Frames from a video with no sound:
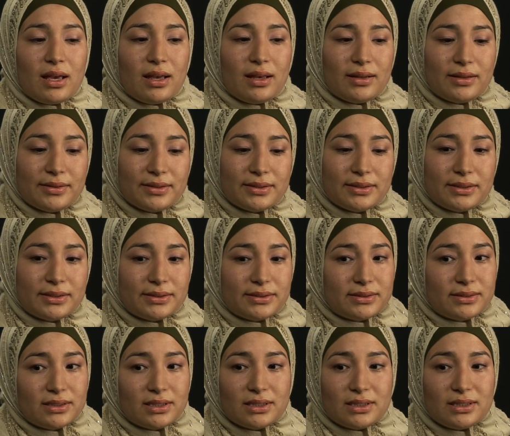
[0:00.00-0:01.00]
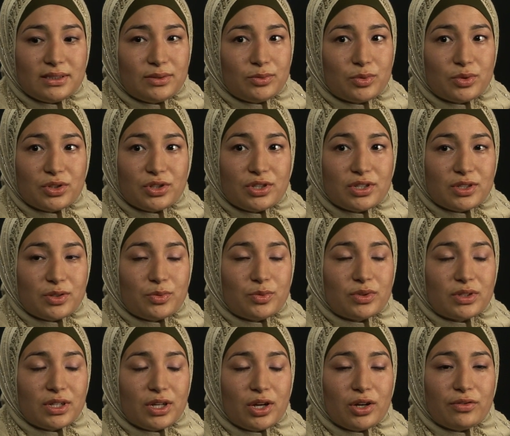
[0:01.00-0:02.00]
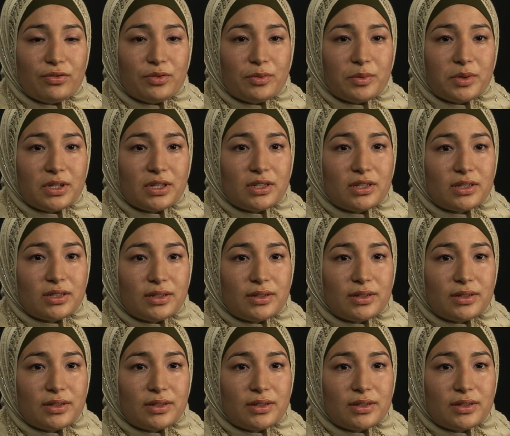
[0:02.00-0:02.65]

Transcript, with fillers: And it was just really hard for me.